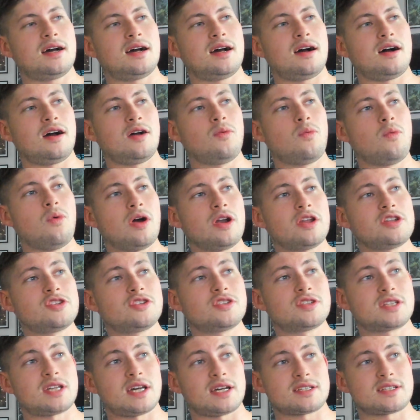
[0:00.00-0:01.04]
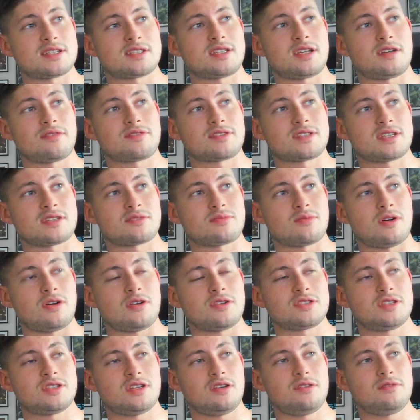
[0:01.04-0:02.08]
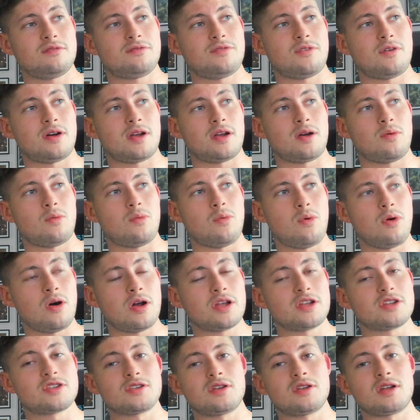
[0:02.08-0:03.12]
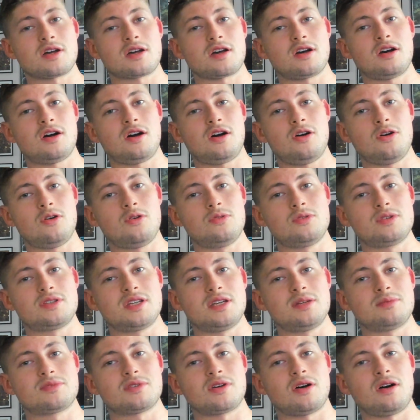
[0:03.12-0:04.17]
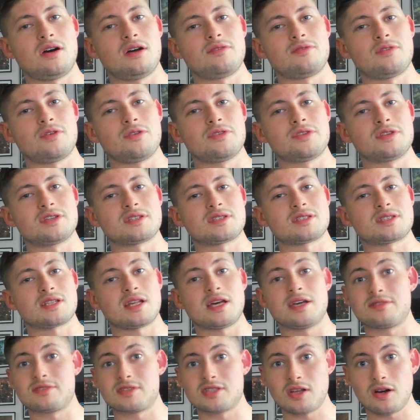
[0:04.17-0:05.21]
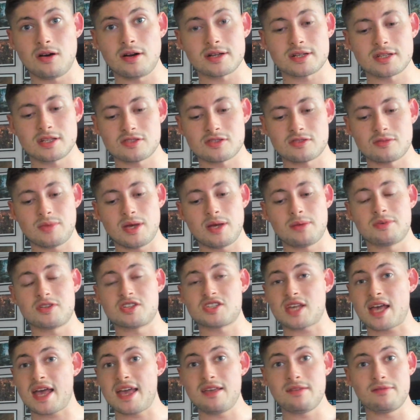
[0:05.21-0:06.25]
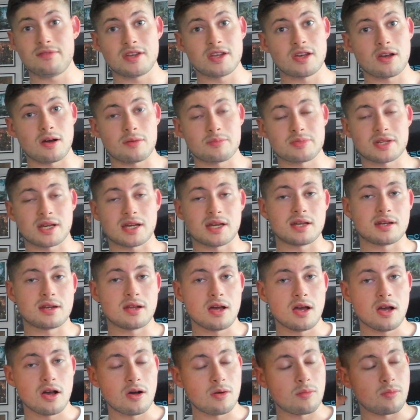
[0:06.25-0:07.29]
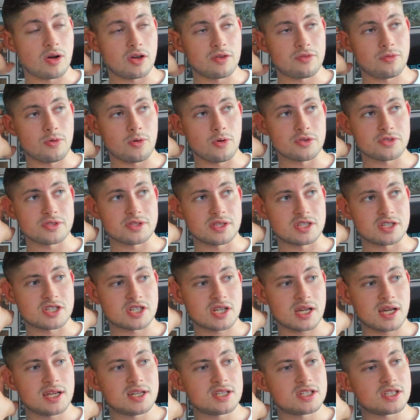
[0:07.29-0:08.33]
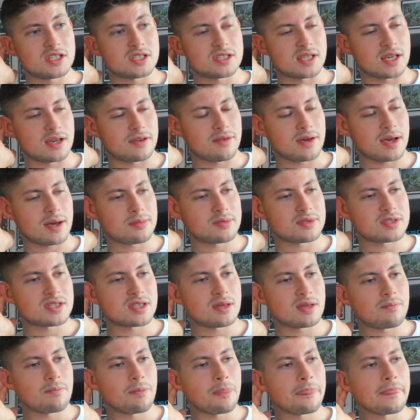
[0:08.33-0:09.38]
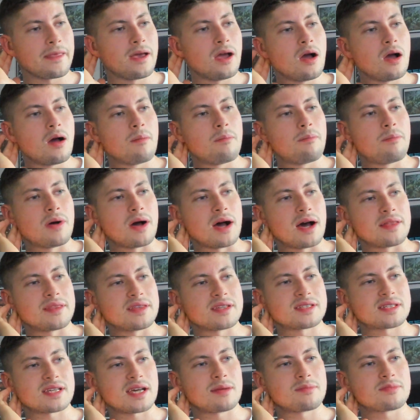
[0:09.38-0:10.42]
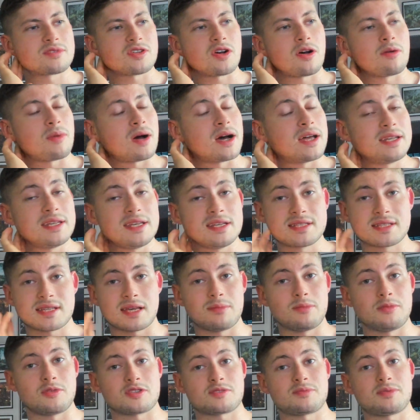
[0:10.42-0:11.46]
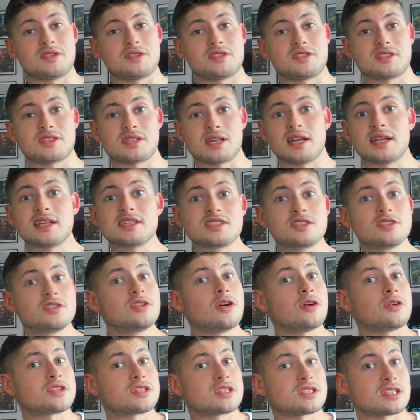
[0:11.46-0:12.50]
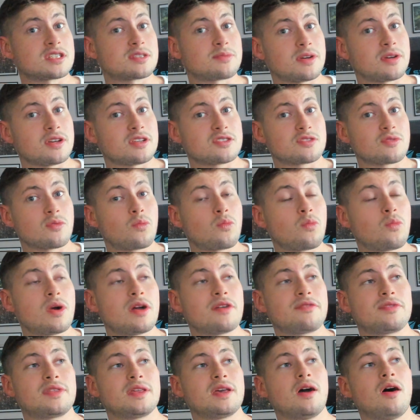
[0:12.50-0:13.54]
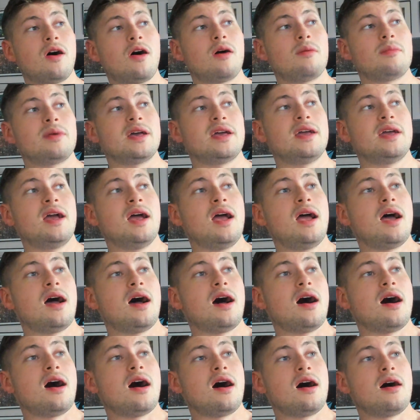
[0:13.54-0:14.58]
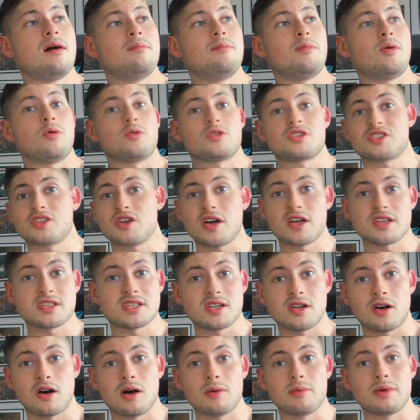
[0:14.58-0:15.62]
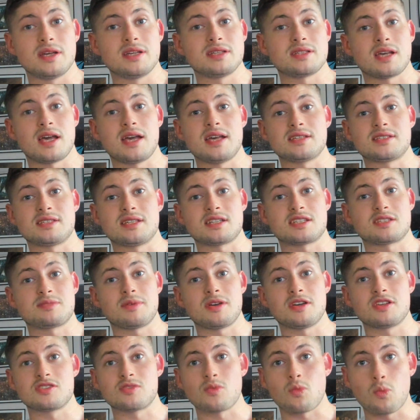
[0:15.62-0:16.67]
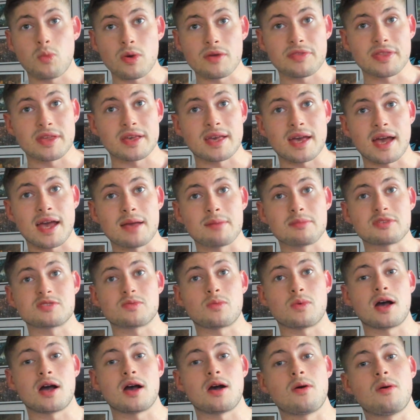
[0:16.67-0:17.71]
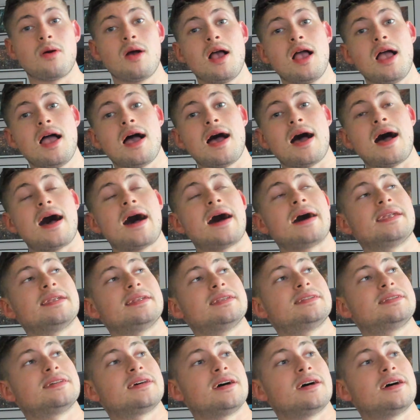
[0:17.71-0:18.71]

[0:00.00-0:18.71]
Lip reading: I want to do the tactic stuff because that's what I was known for, and I want to do like a whole deep dive on the Slaves of Darkness, or maybe just a video updating my thoughts and the changes that have happened to them. But at the same time, I need to get more experiences, and it's not just experience with the army or certain armies, it's experience with the game as well, and